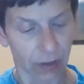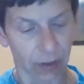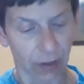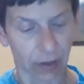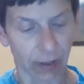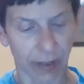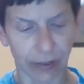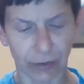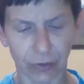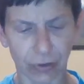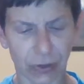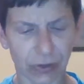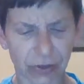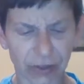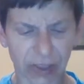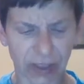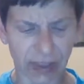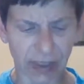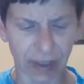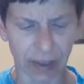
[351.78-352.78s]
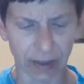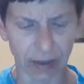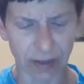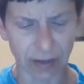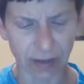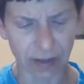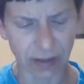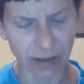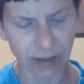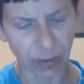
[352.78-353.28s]
"I don't understand.
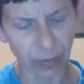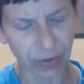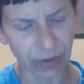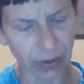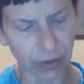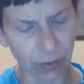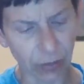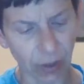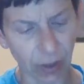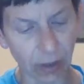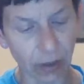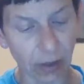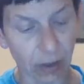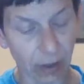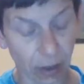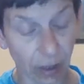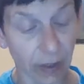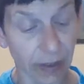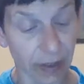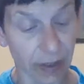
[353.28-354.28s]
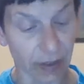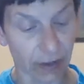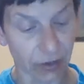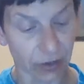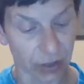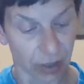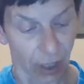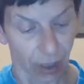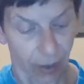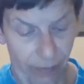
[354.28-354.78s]
Is it something you want?" "Aye,
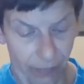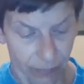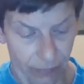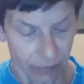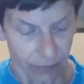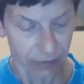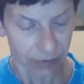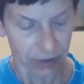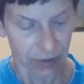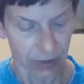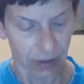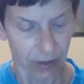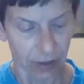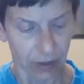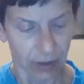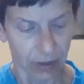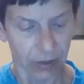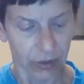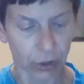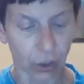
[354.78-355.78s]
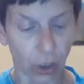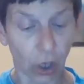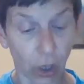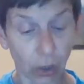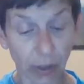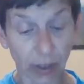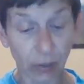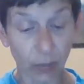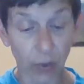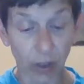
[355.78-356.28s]
shop." "You're
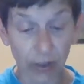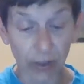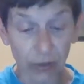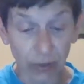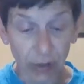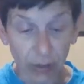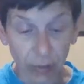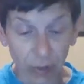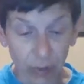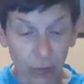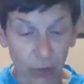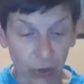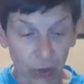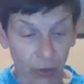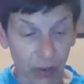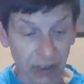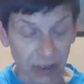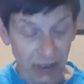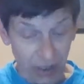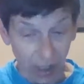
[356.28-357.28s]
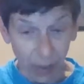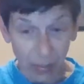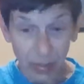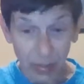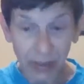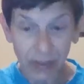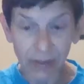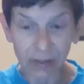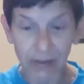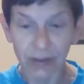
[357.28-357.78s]
already wondering when we're going
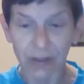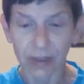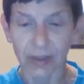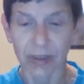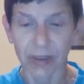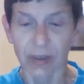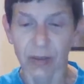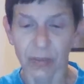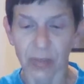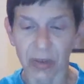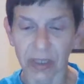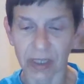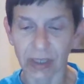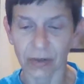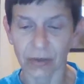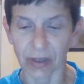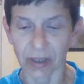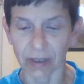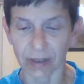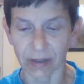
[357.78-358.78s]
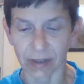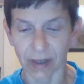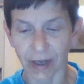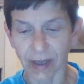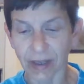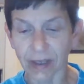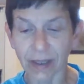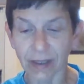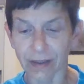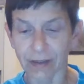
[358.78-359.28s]
shopping?" Petey grinned.
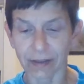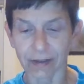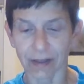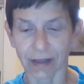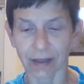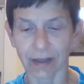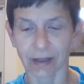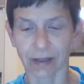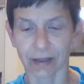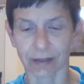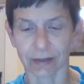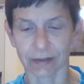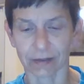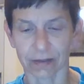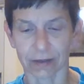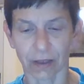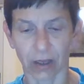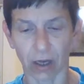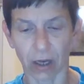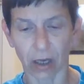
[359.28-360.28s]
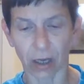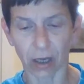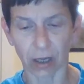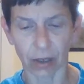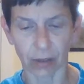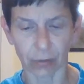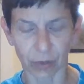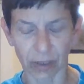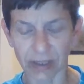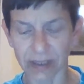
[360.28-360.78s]
"Aye, aye."
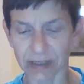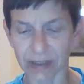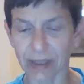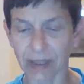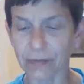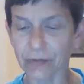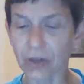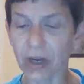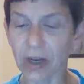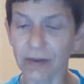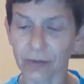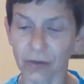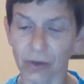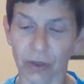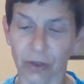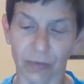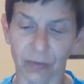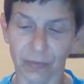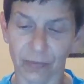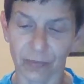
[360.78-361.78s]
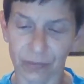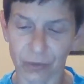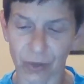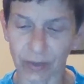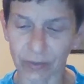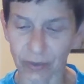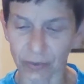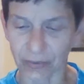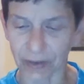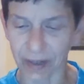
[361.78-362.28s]
"Ah, what a slave driver."
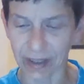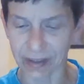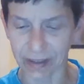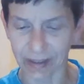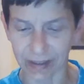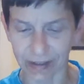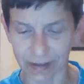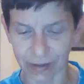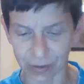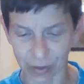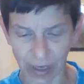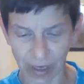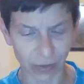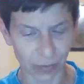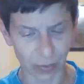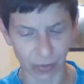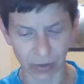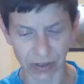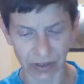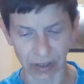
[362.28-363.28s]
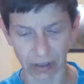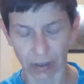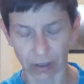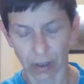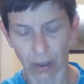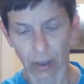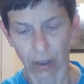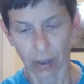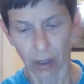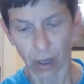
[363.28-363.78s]
Trevor faked an exasperation.
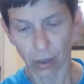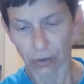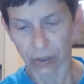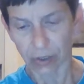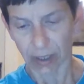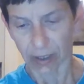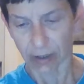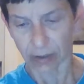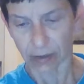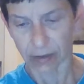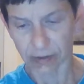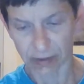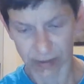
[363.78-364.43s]
"Okay, is